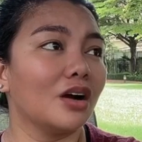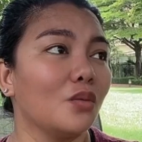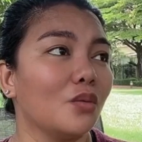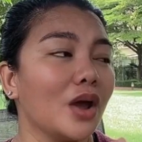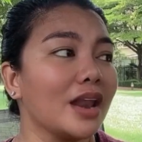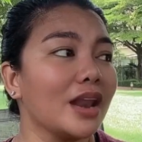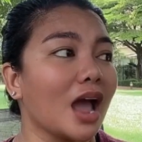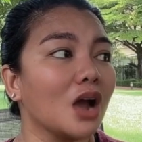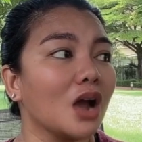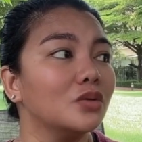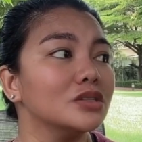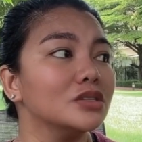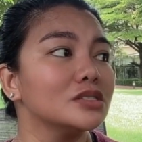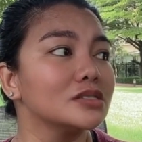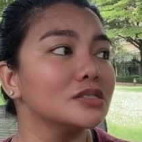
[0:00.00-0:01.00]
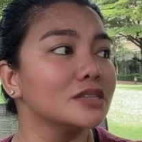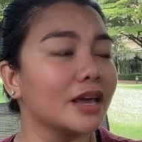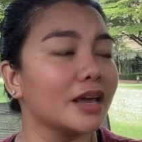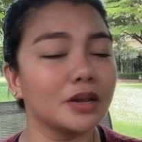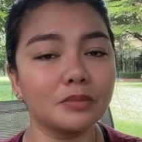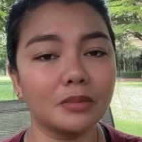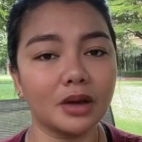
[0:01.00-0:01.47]
When I was
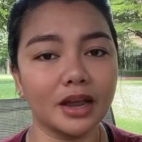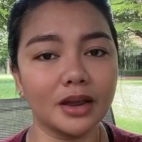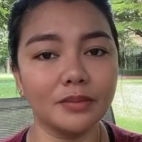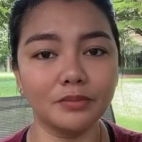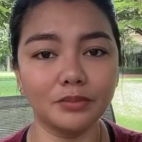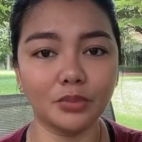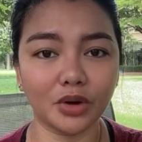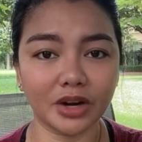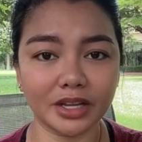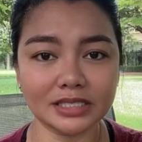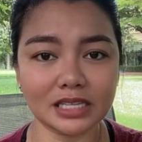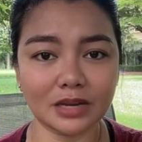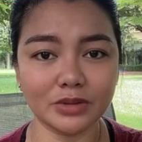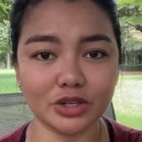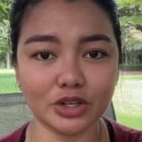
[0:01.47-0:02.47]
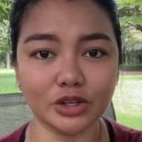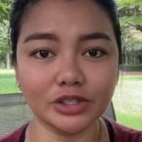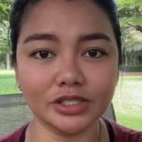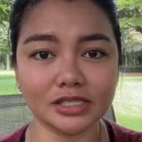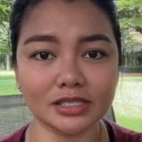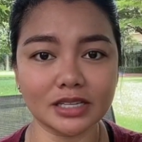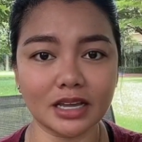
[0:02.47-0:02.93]
getting my board exam in
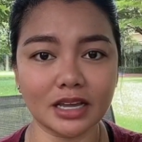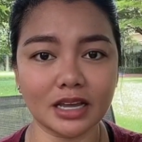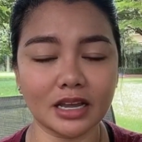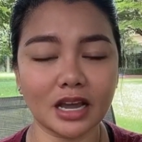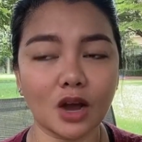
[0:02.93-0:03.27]
nursing,